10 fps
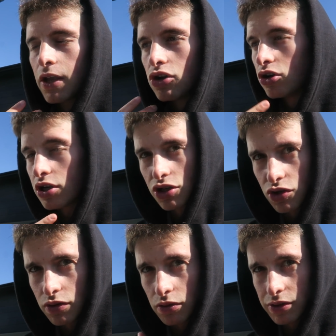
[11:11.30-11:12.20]
couldn't
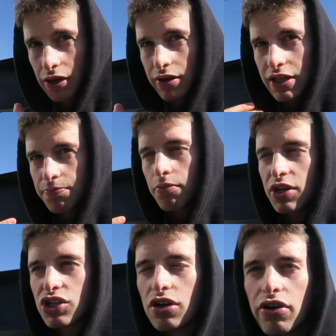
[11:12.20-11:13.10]
do it without his
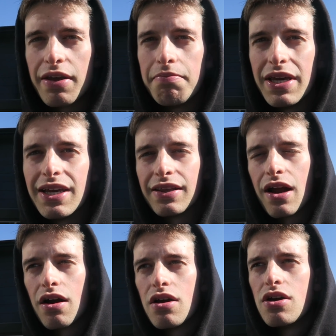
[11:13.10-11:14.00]
permission or him being
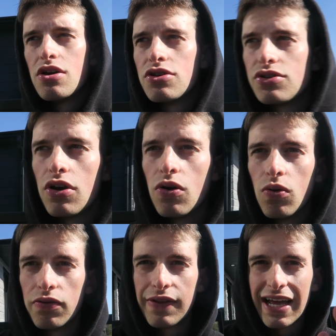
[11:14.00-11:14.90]
there.
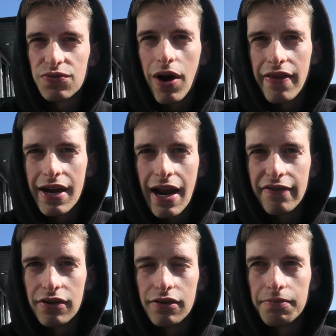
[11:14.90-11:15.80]
So that's why they
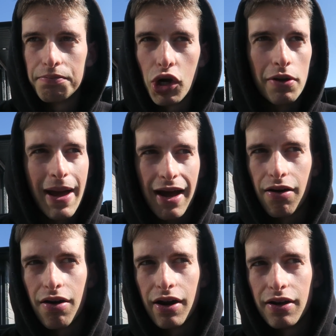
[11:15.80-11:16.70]
never put it back
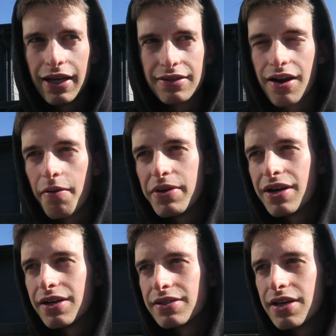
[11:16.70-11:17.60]
on. It's not
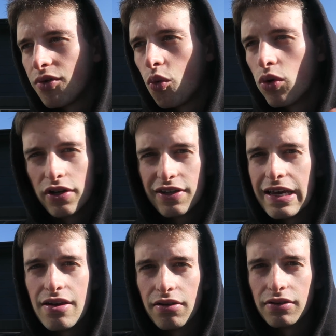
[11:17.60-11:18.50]
because was
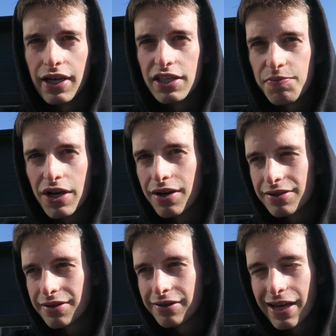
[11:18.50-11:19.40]
healed, it's
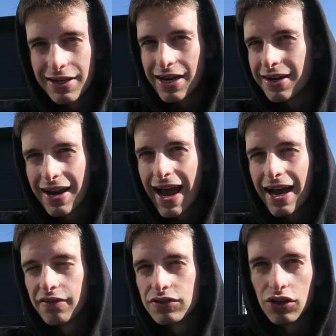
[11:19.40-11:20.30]
because they didn't
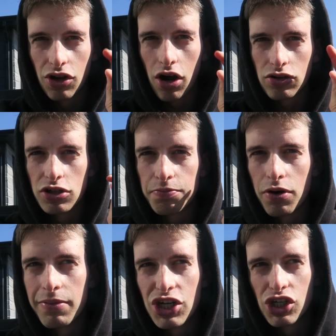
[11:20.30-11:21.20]
have the doctor's
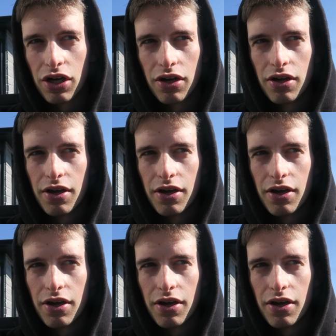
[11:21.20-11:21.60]
permission.